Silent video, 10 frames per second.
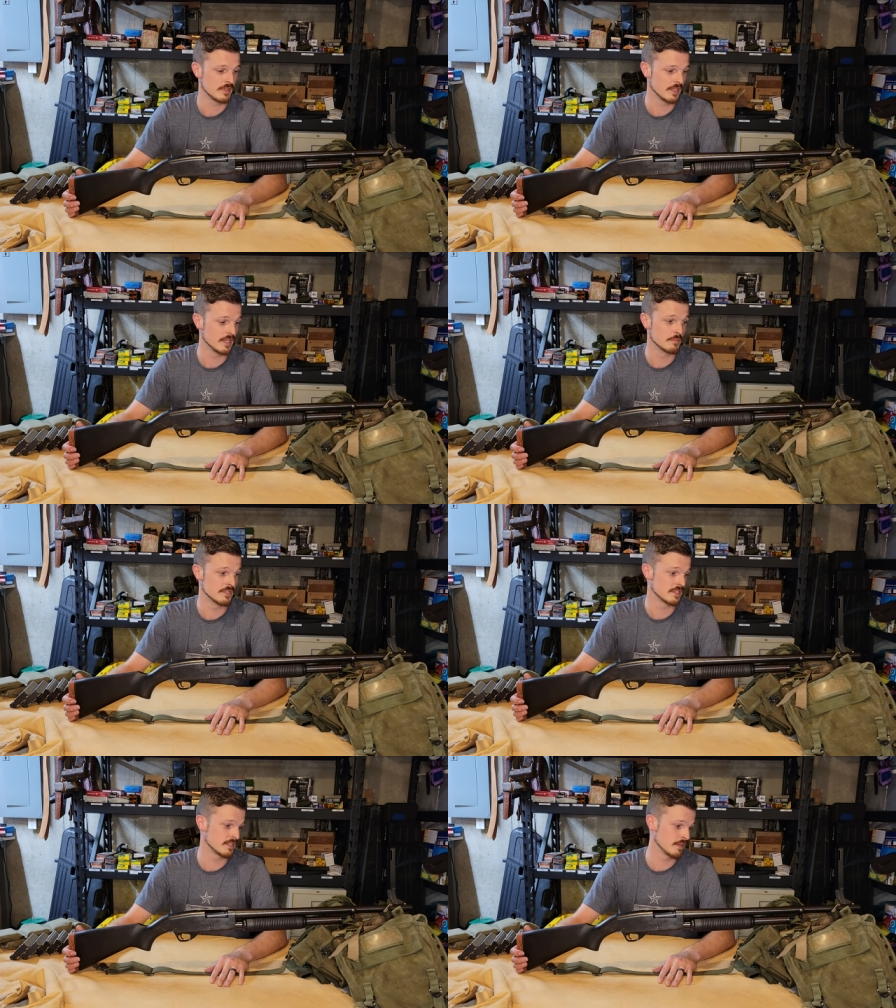an
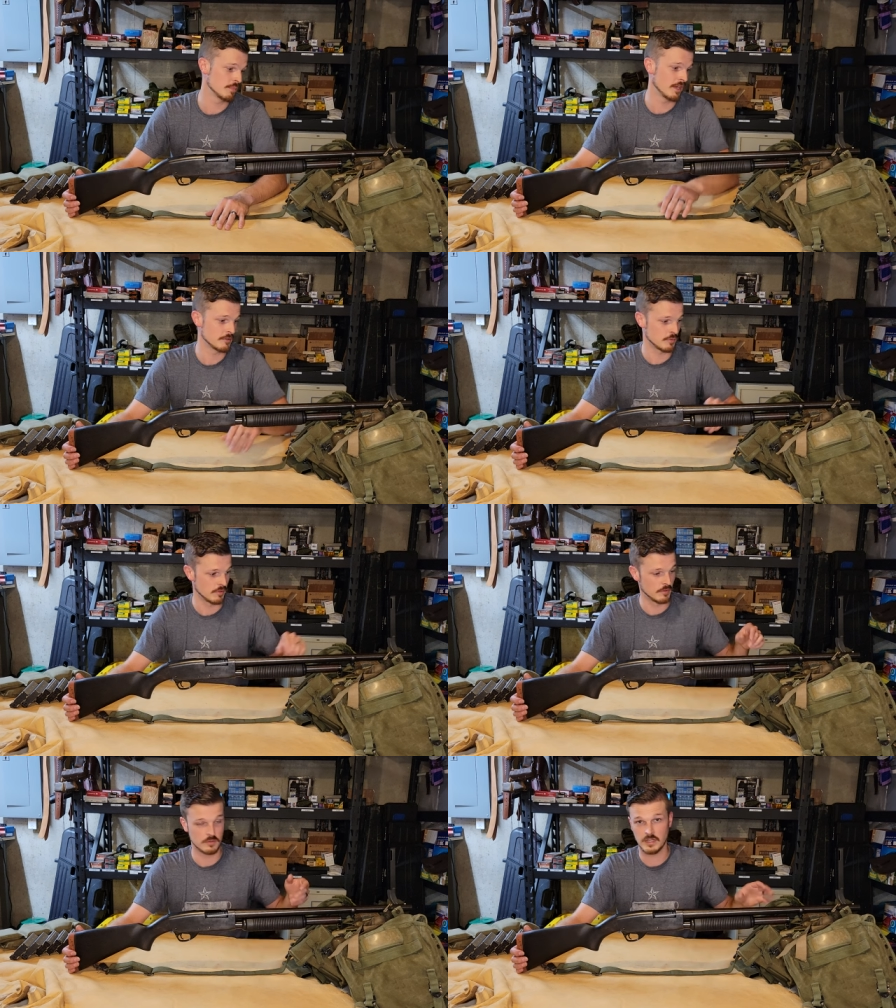M16 pouch will
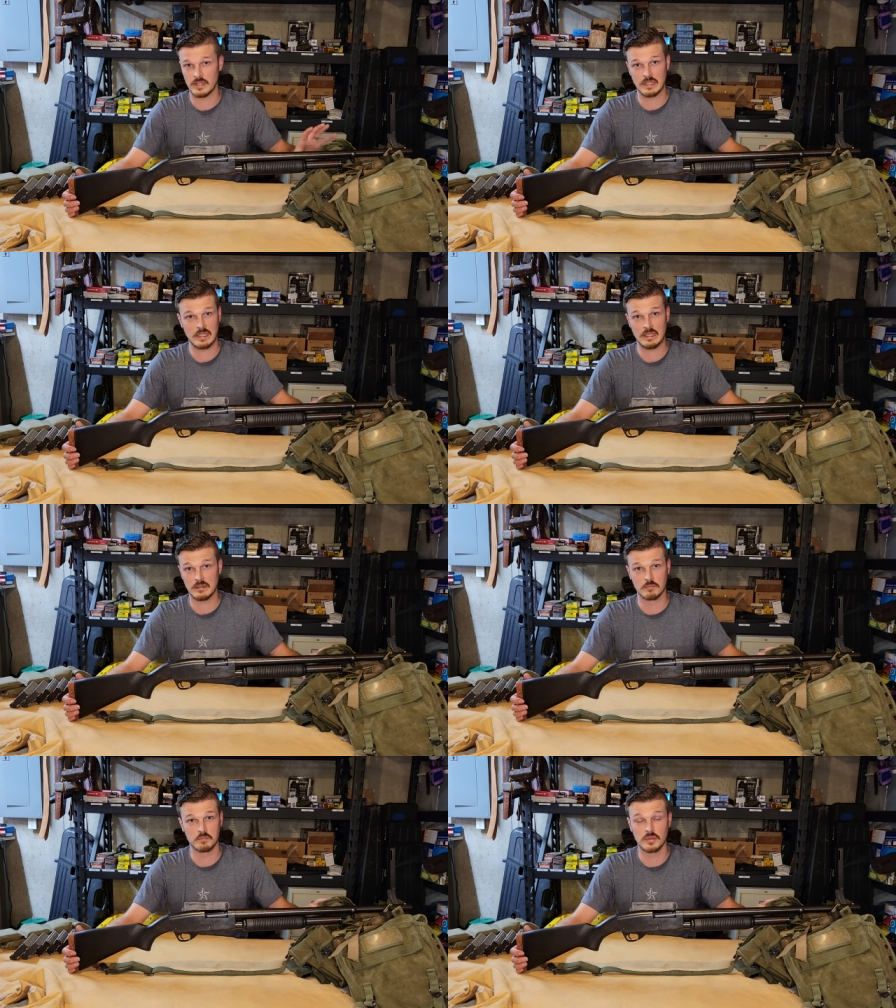hold, I think I
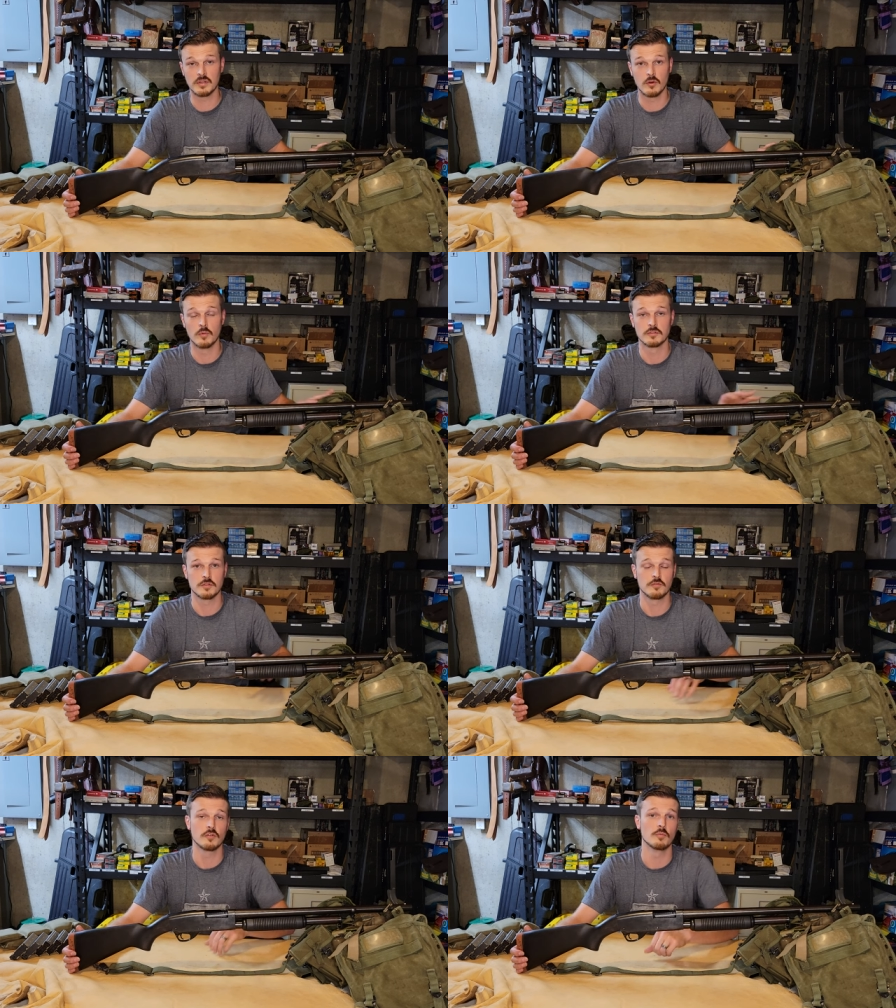can put almost
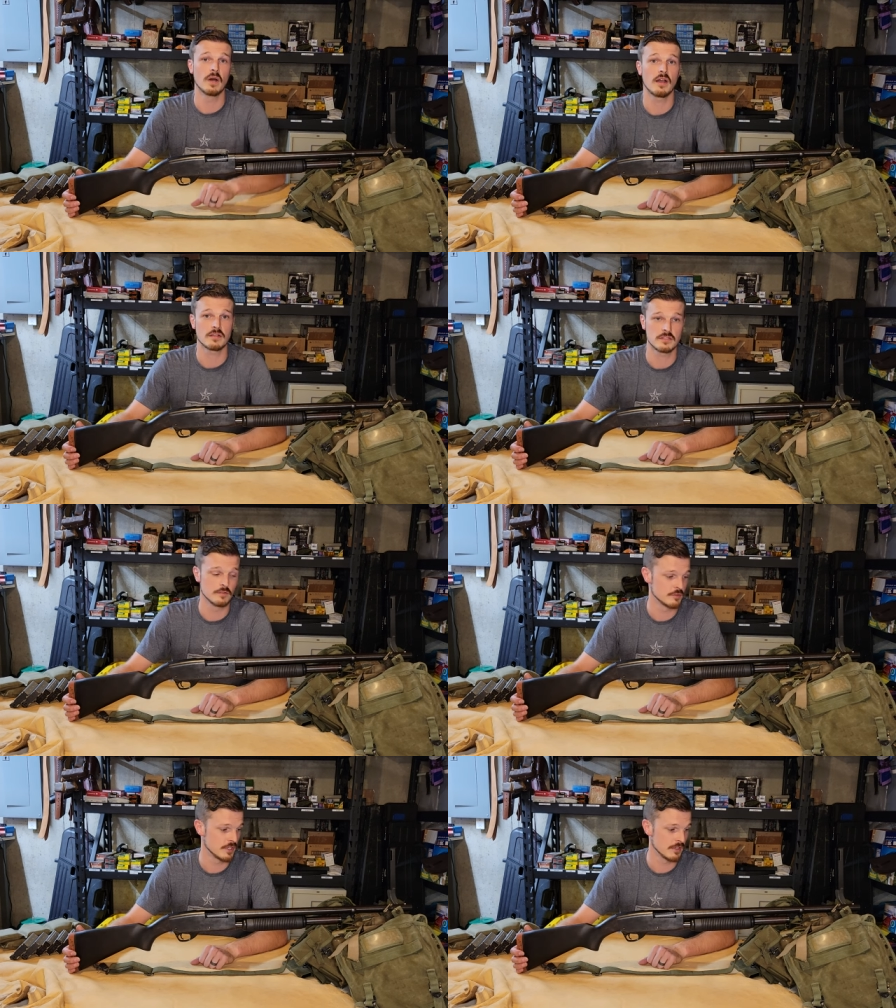a full box
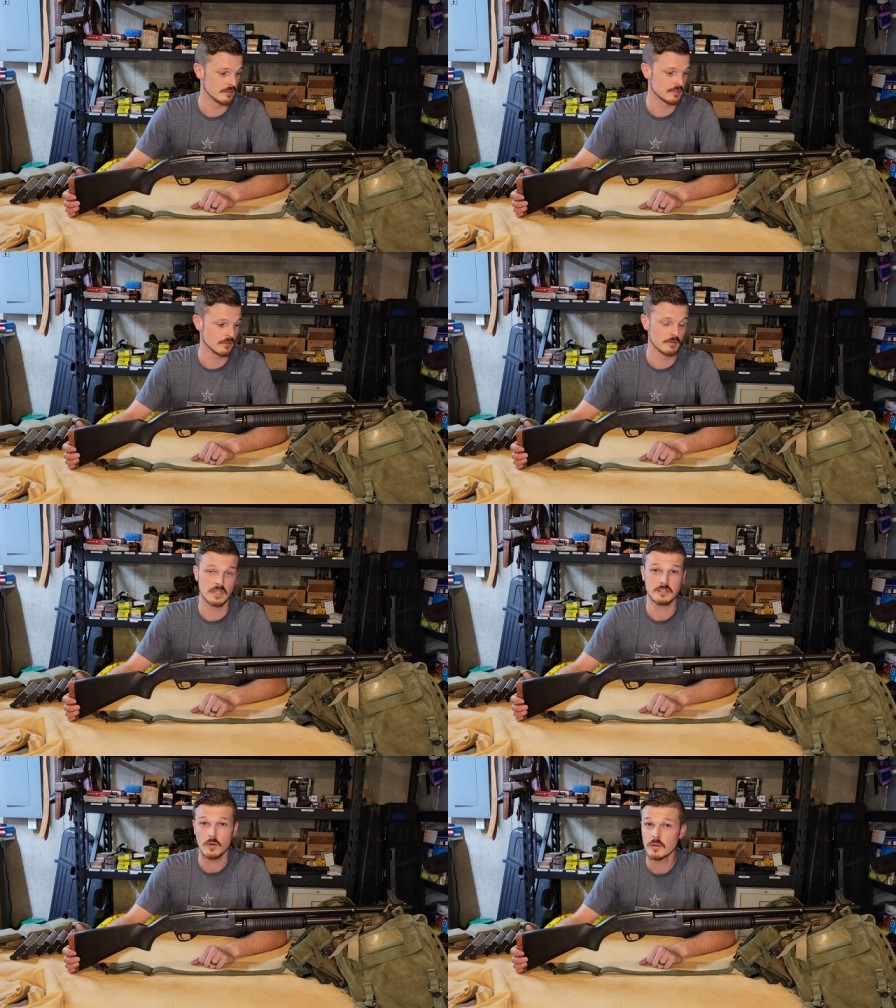of shells. So
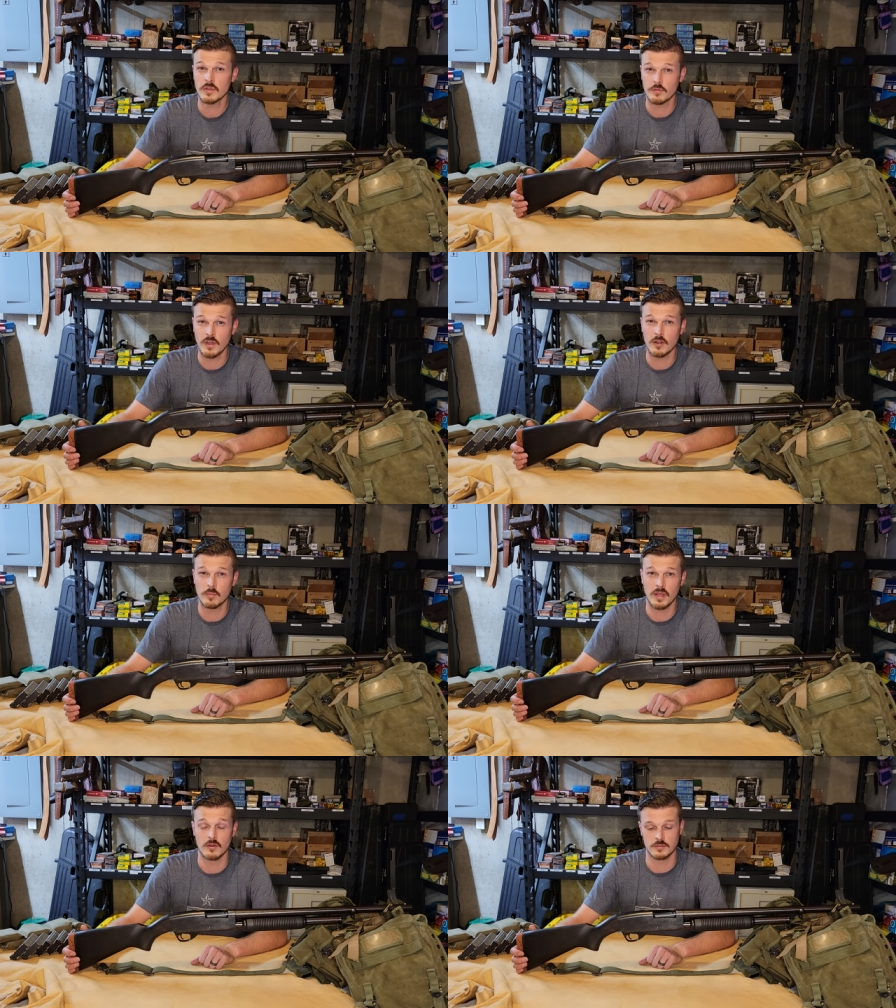that's quite a bit of
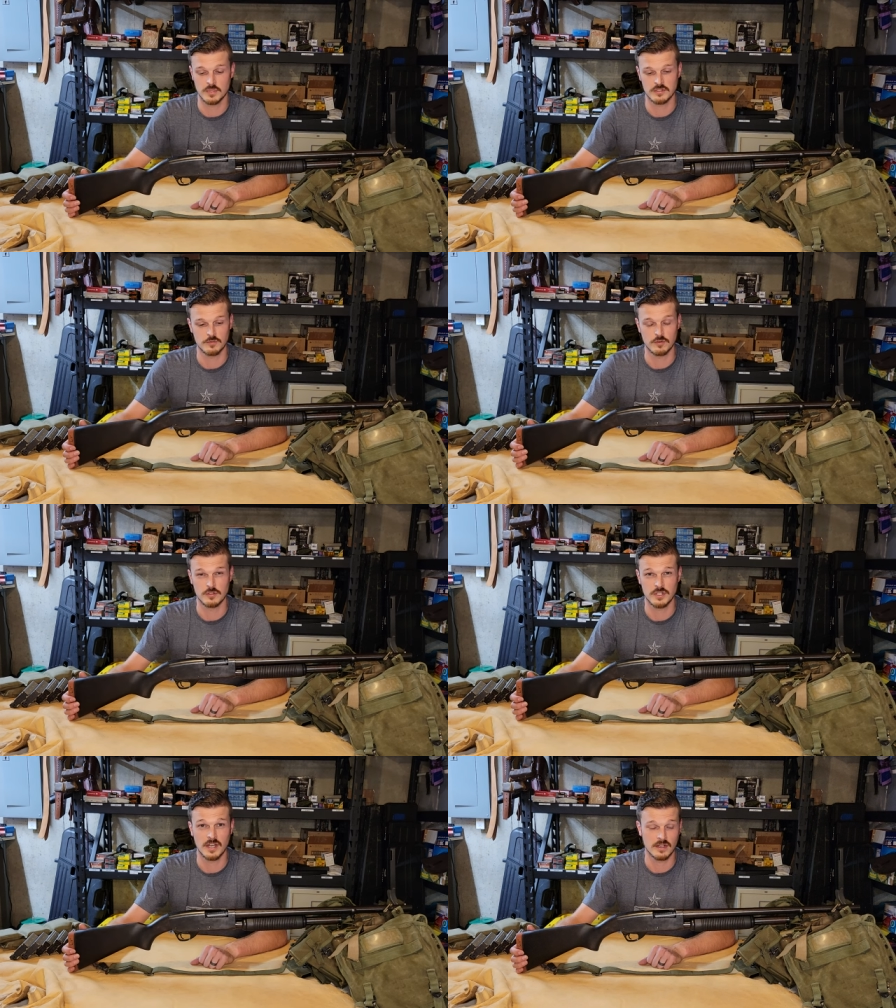firepower, especially for a
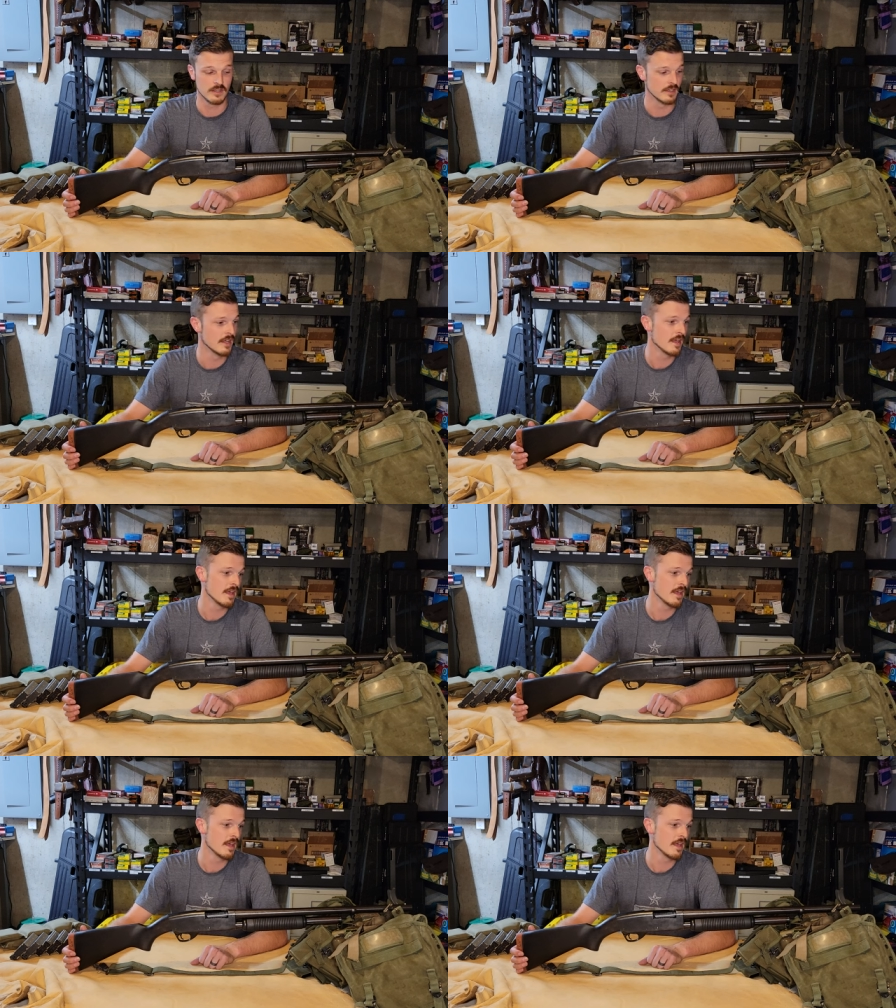shotgun.